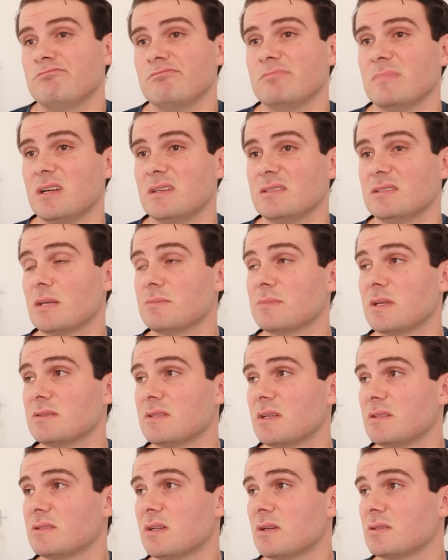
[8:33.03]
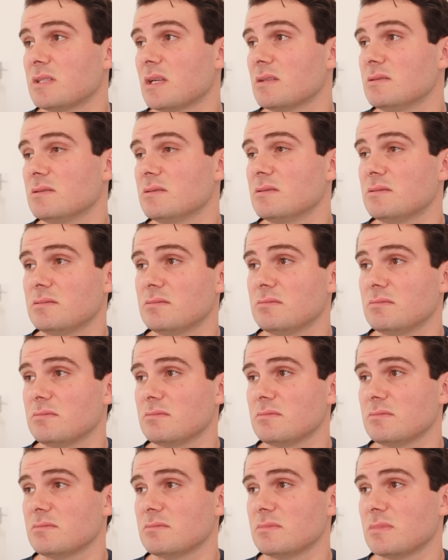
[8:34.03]
Sometimes I'll start a sentence.
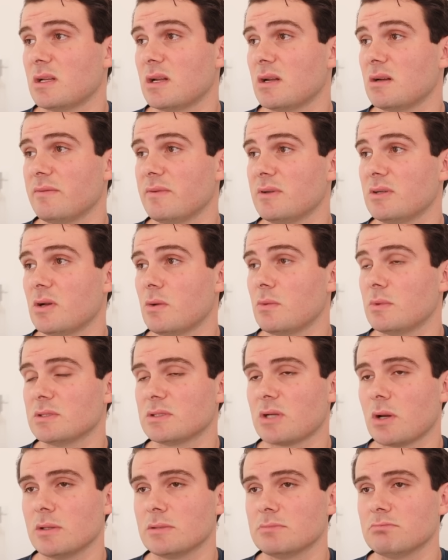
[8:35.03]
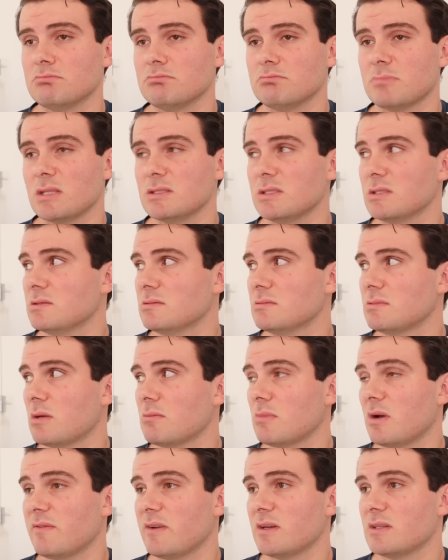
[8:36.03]
And I don't even know where it's going. I just hope
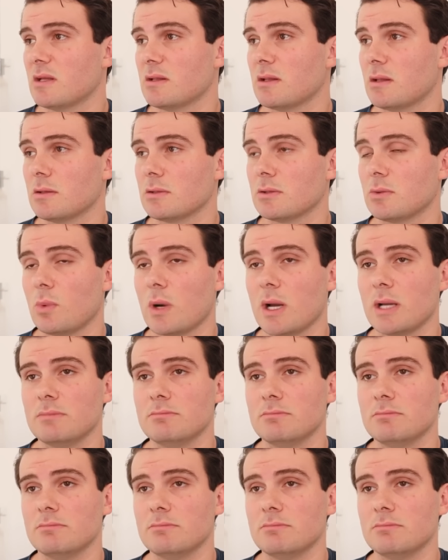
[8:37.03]
I find it along the way.